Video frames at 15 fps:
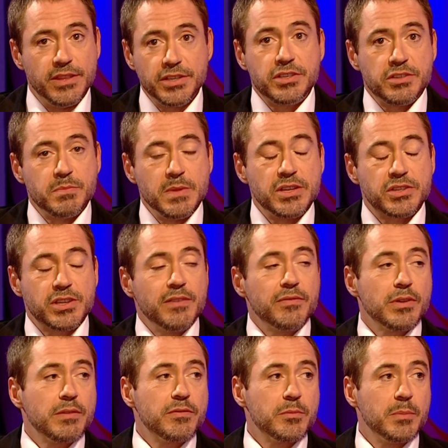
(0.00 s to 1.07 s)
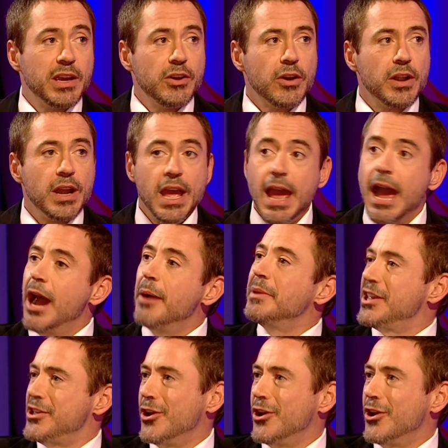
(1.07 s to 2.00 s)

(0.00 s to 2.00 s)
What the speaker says: This is me suffering for my art. How many of